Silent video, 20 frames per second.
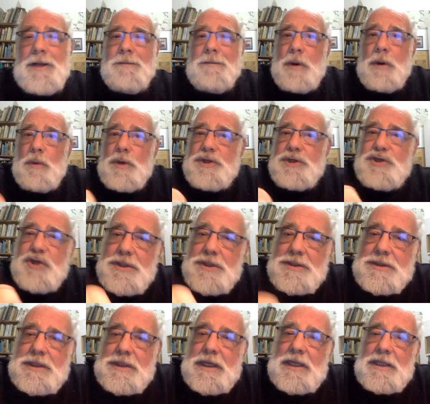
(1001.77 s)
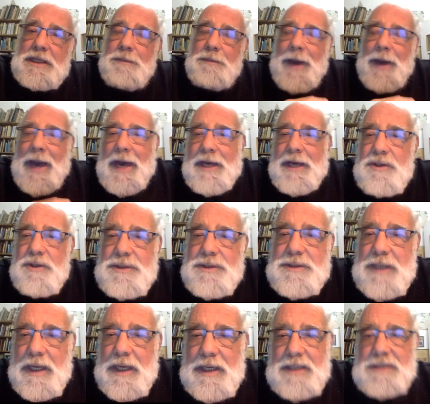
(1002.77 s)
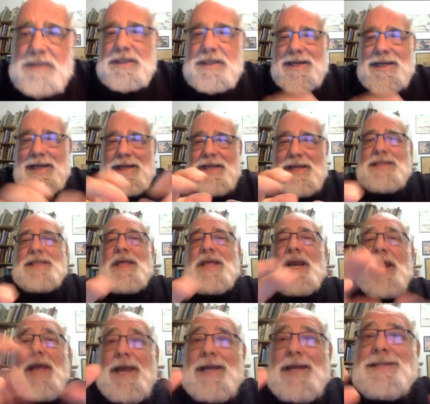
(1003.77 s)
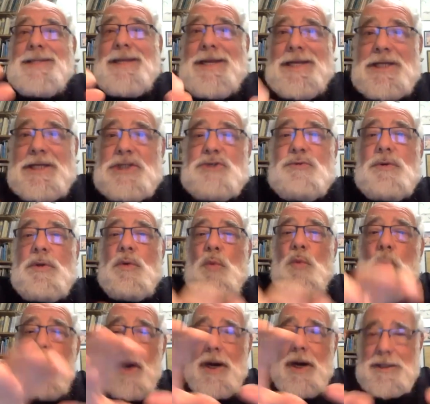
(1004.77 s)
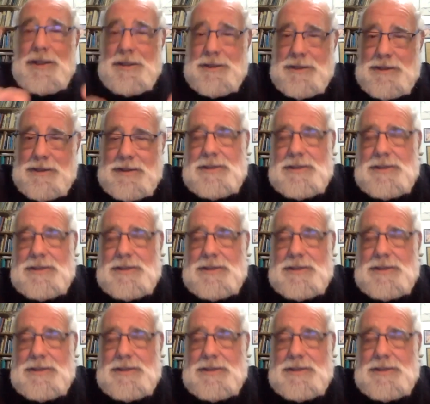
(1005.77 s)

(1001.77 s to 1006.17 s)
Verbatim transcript: But what you can see in the patterns then is in the land that Israel wants